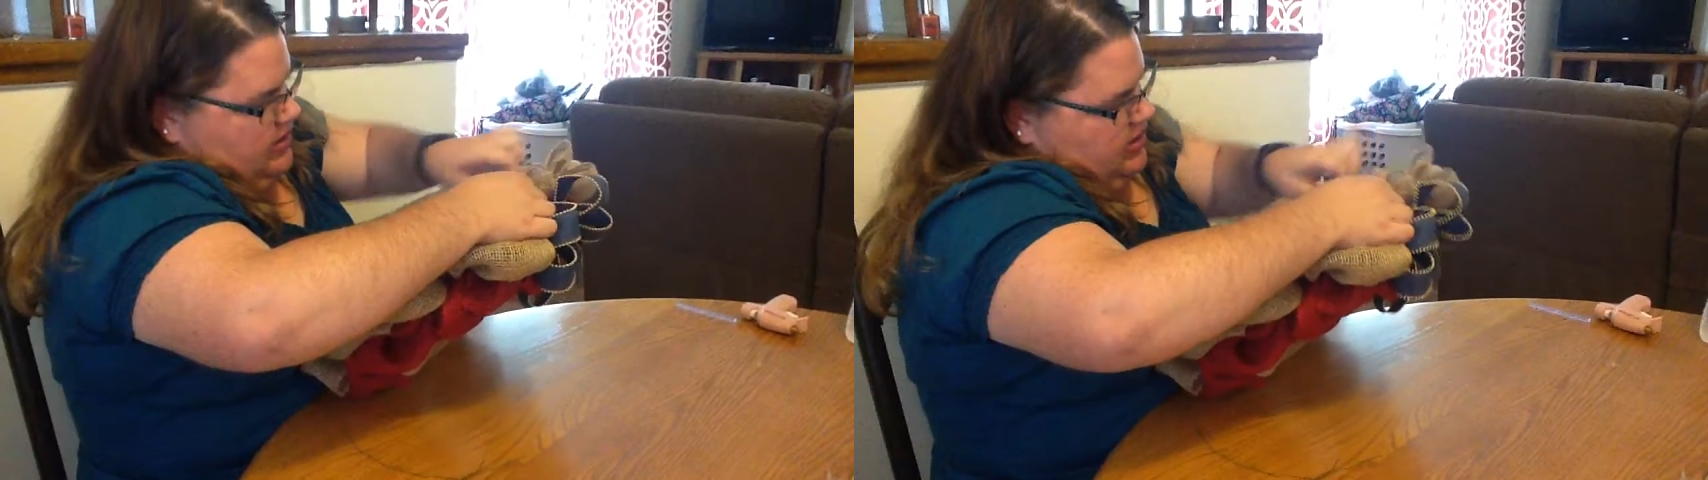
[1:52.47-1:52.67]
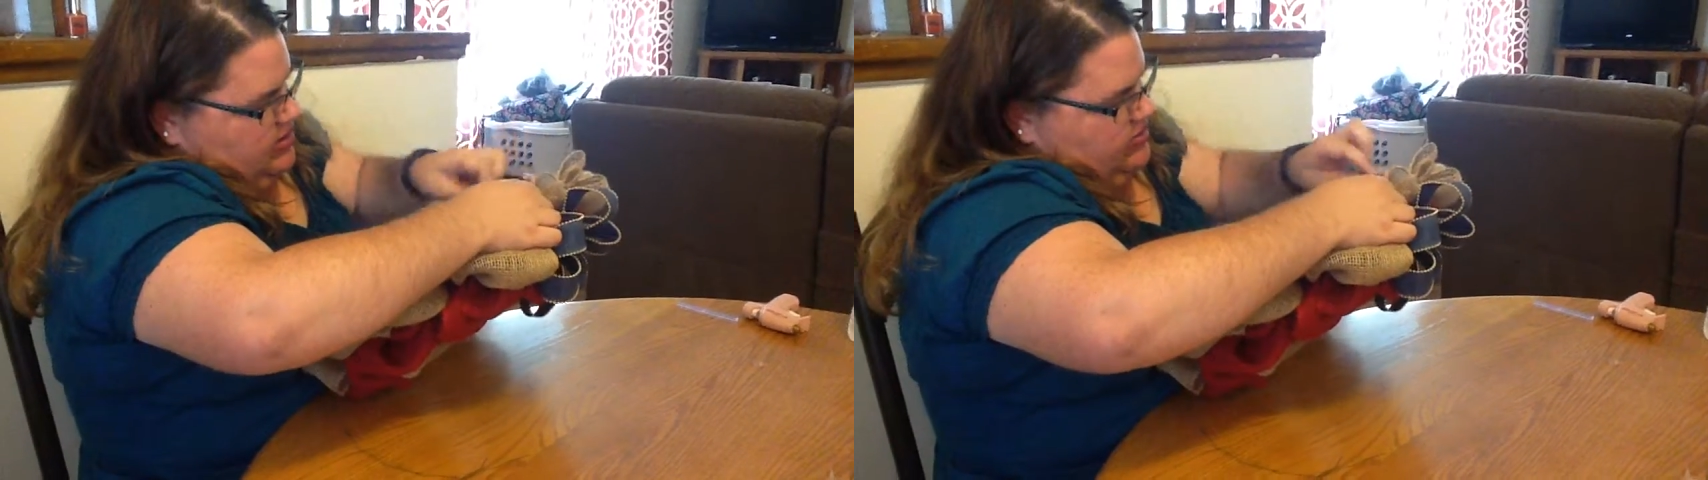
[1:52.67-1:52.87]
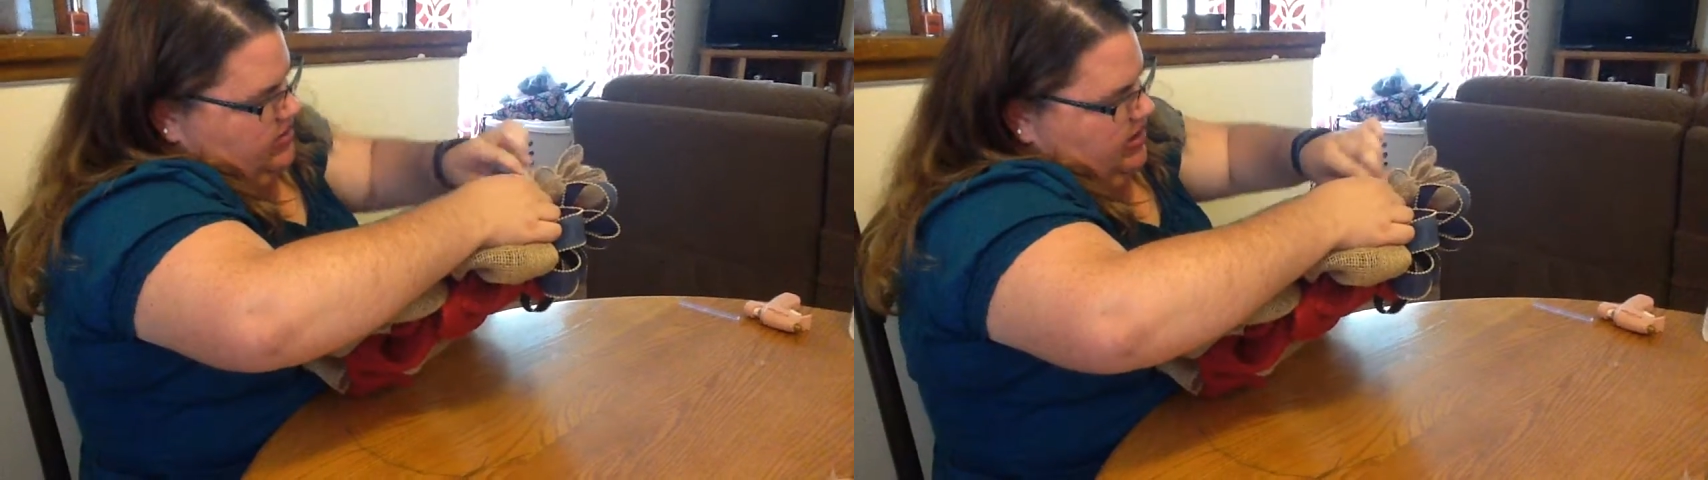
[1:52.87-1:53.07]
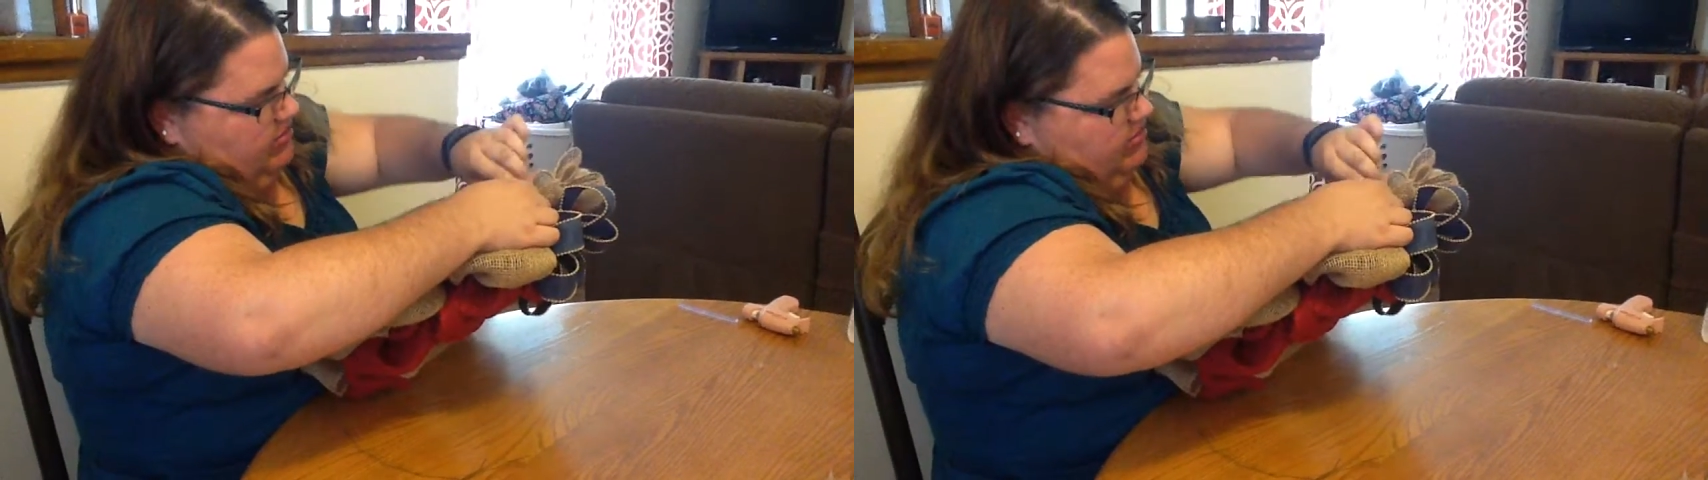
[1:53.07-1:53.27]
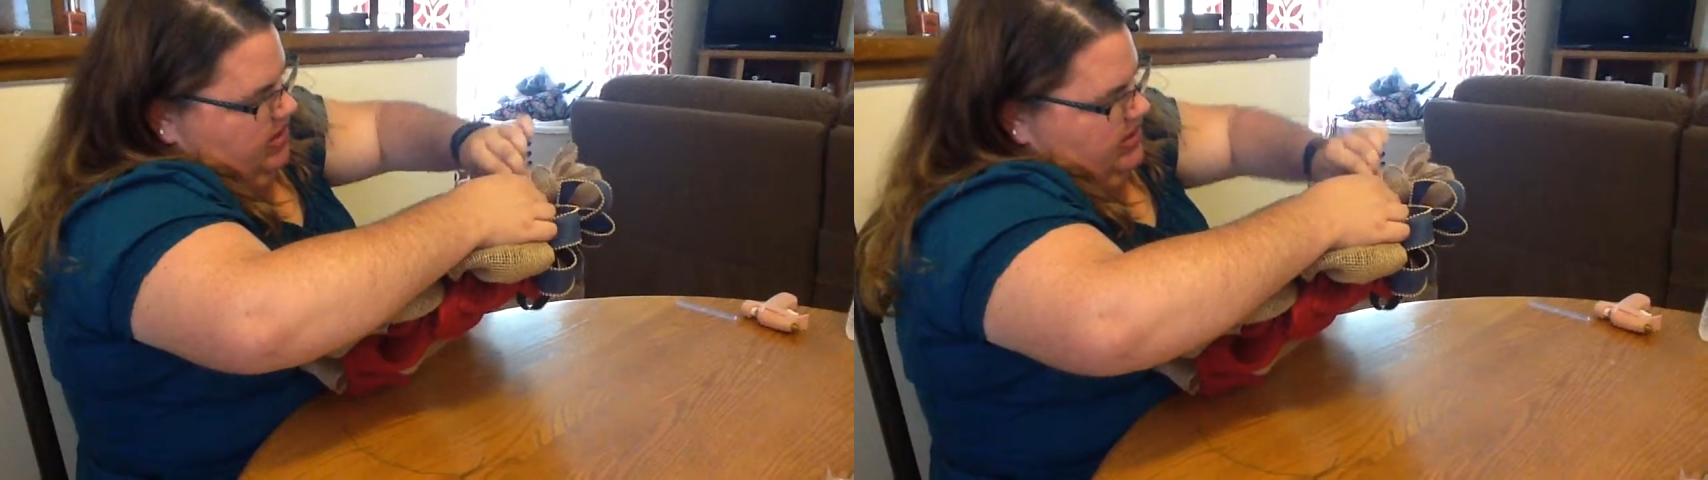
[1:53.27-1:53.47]
And try
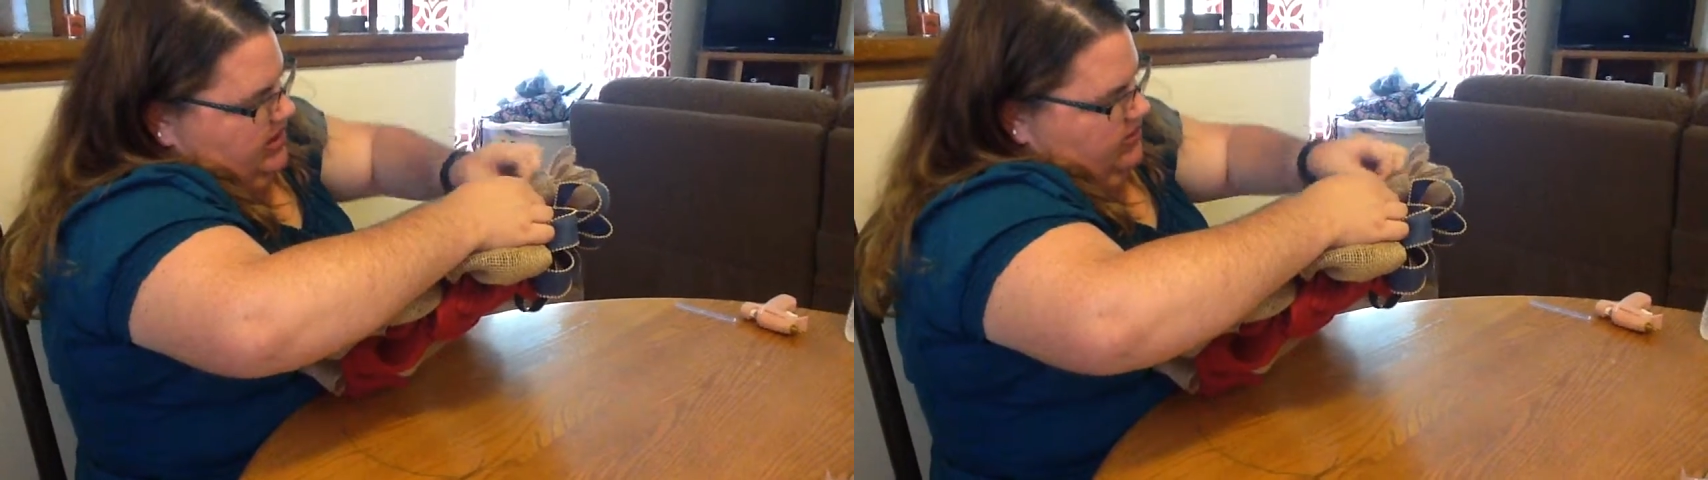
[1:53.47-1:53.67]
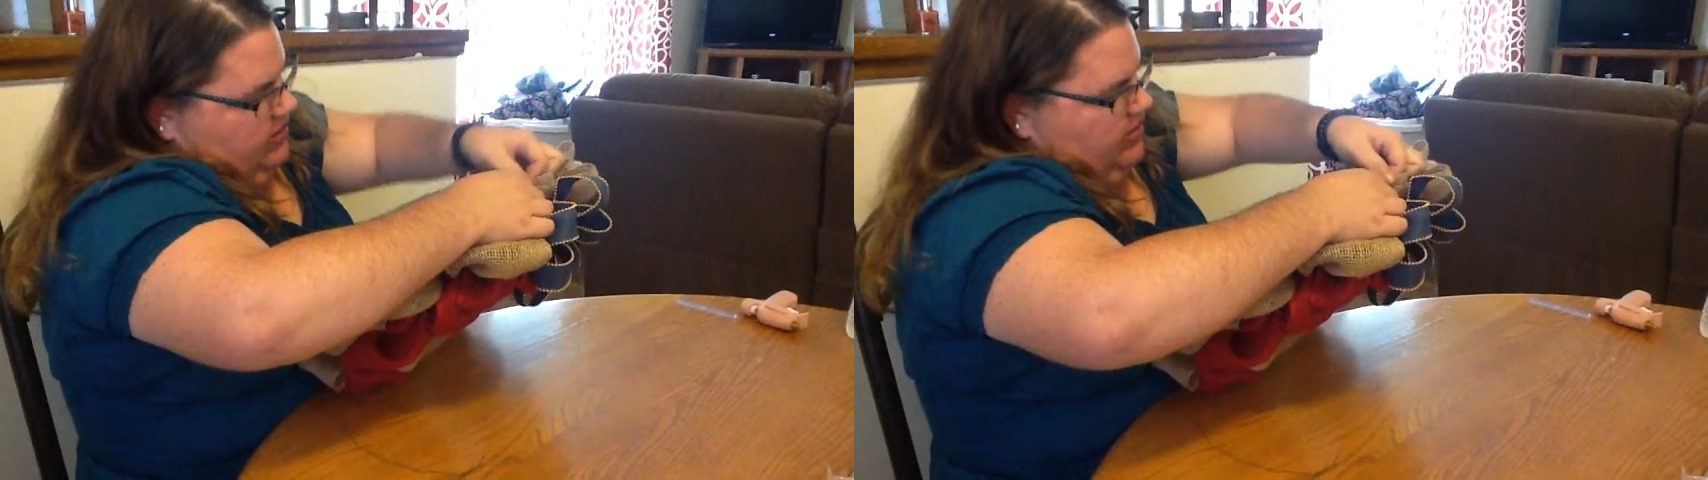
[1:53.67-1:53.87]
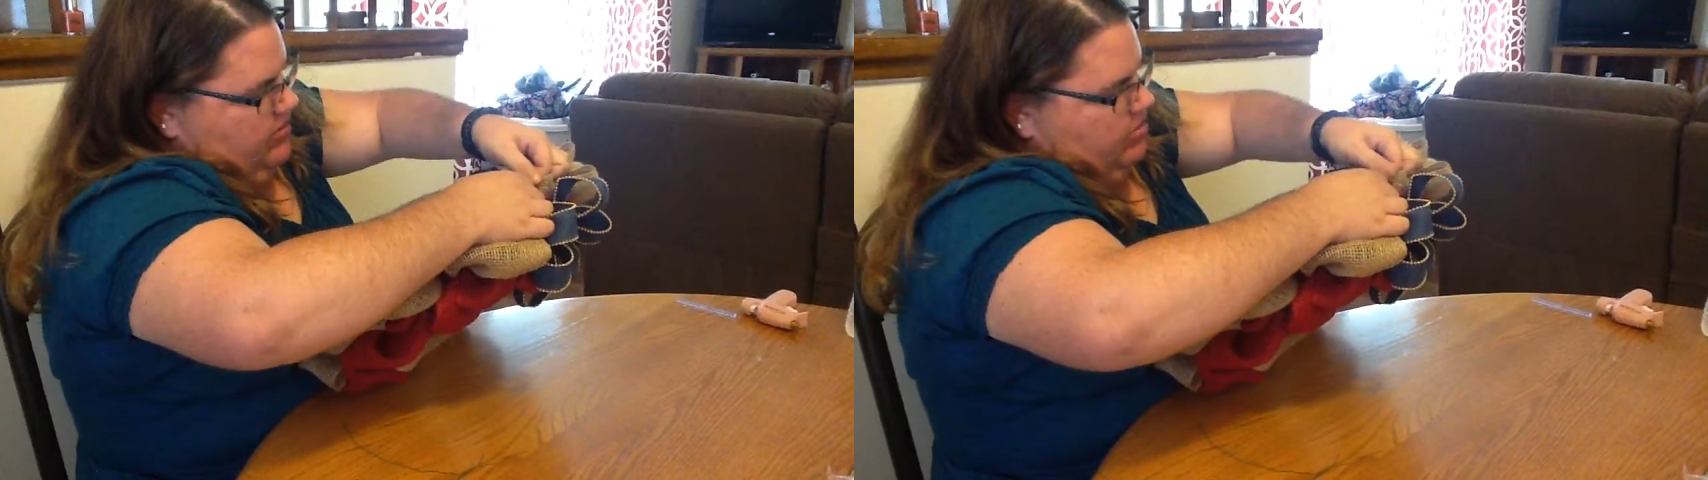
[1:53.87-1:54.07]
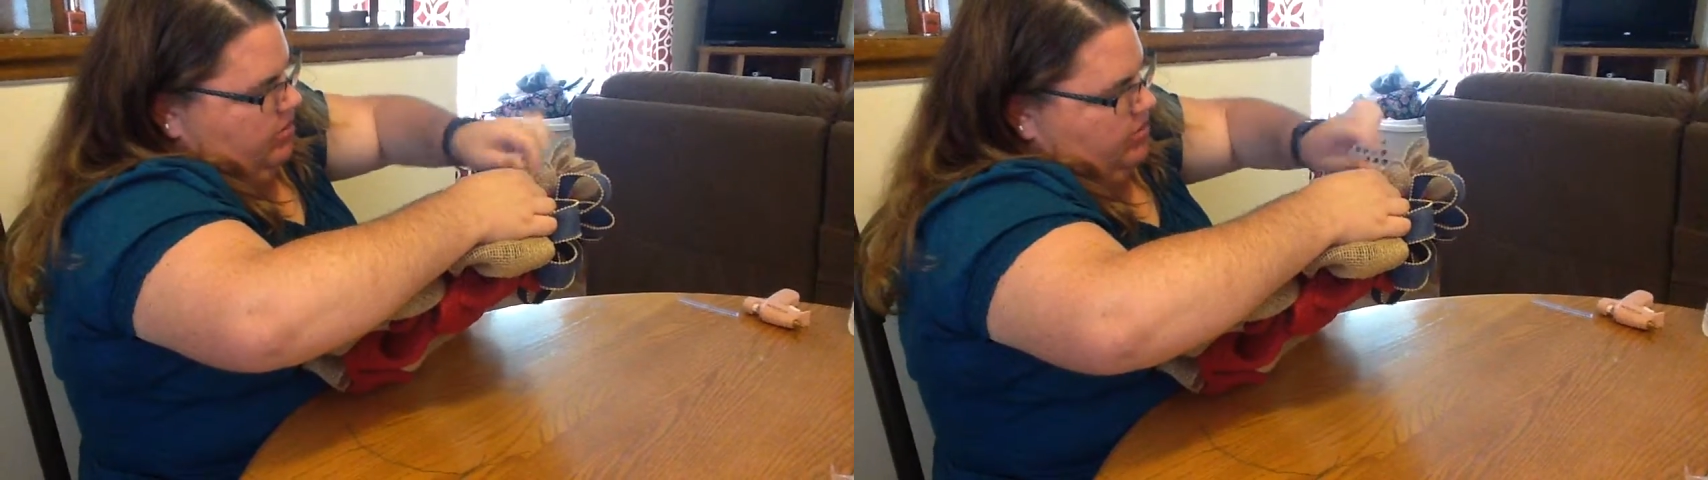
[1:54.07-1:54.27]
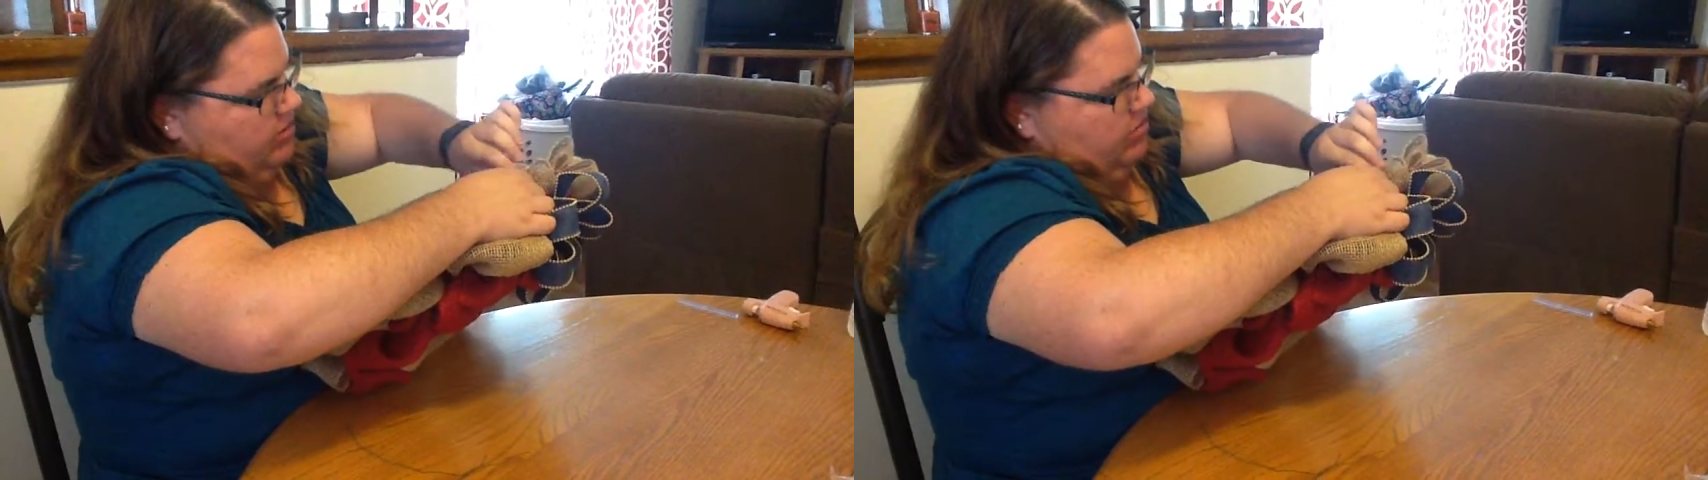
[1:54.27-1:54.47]
and bend down all the
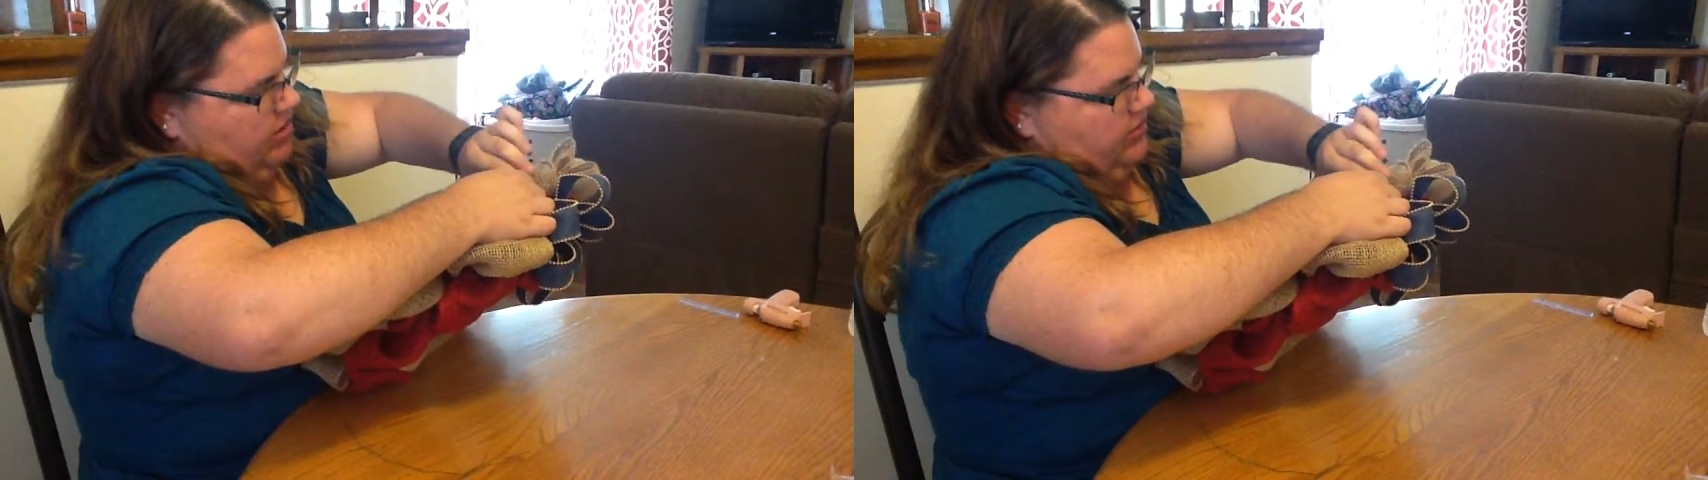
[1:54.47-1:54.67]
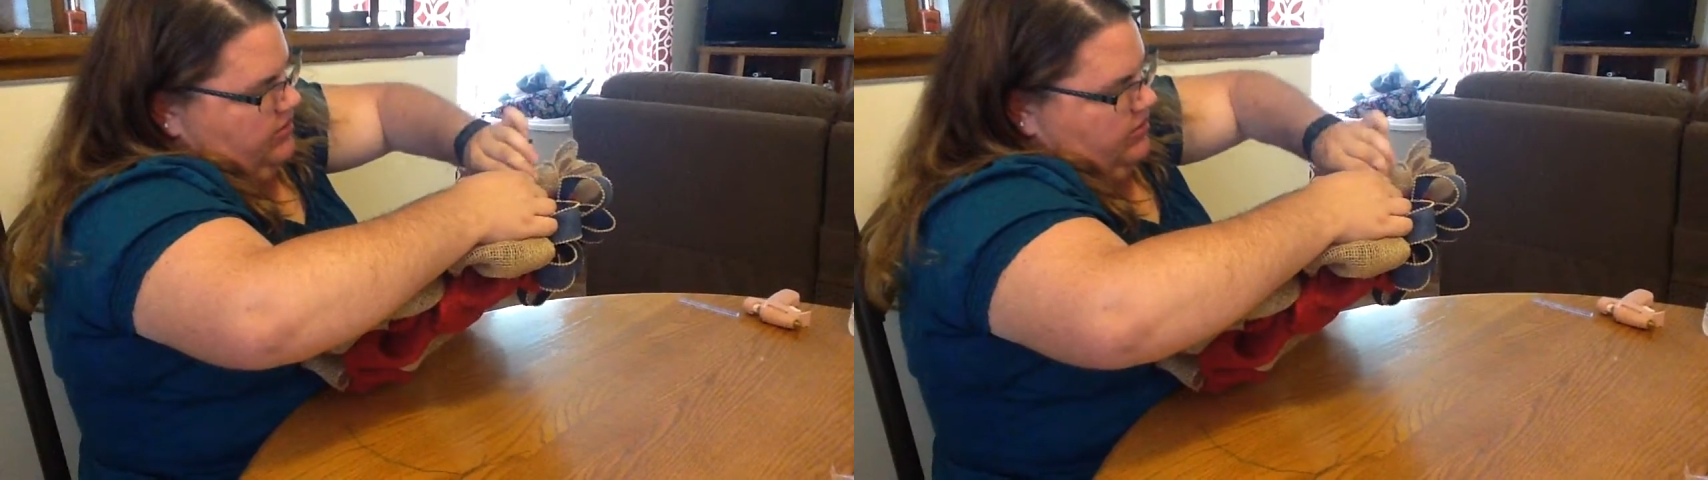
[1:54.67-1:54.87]
pokey parts